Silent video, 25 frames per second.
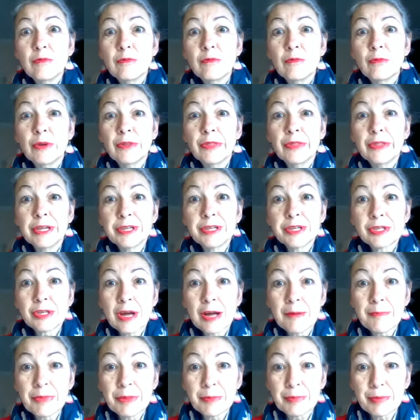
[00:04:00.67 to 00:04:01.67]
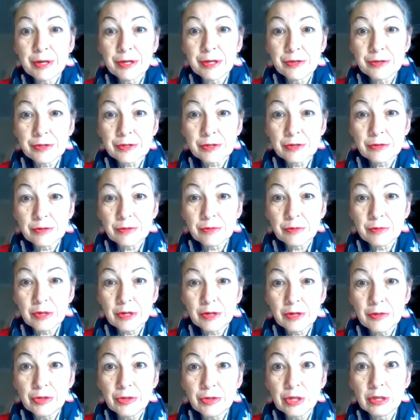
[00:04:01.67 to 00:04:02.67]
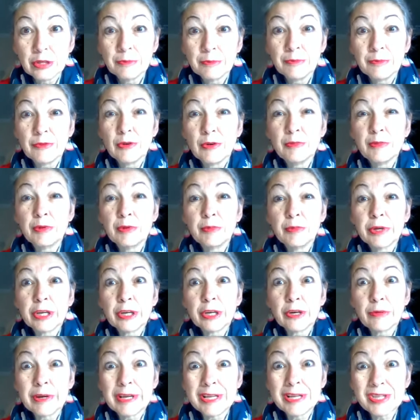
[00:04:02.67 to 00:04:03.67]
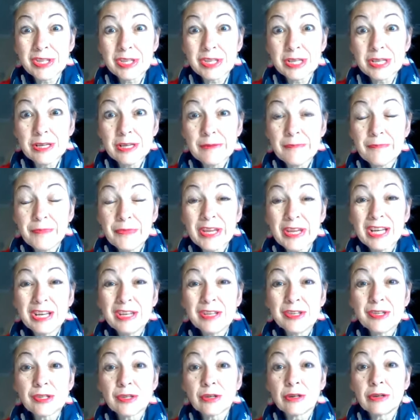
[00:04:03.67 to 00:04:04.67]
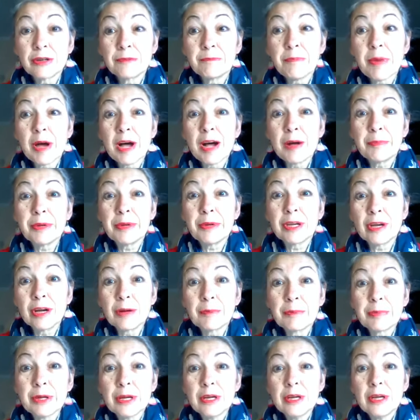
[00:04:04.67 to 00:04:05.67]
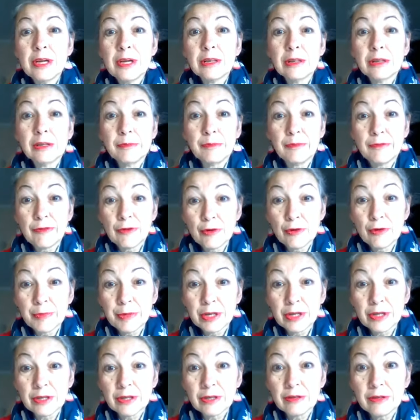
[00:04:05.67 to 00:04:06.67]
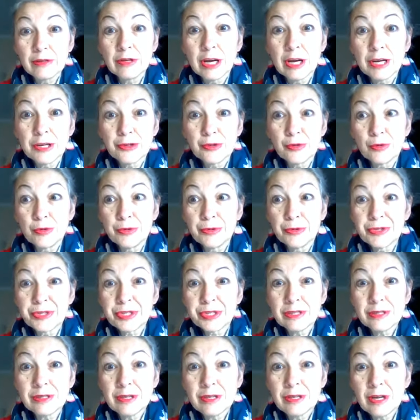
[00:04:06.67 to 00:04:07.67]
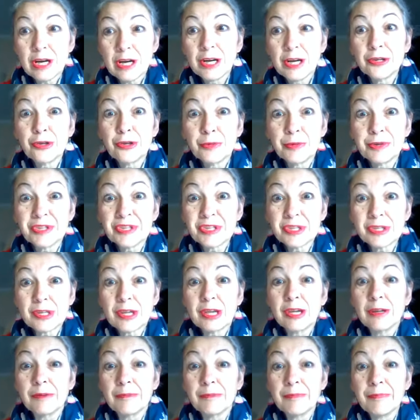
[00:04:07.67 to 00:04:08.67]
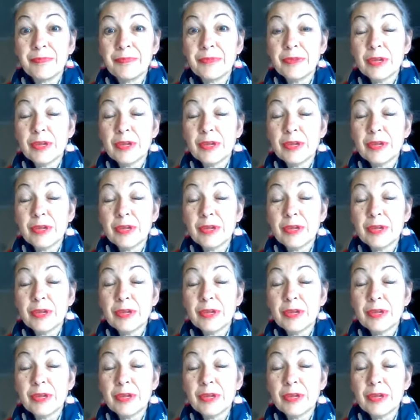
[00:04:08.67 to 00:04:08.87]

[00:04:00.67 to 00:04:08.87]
when they stopped the prednisone, the lymphoma went crazy, and he started popping up lymphoma nodules under his skin,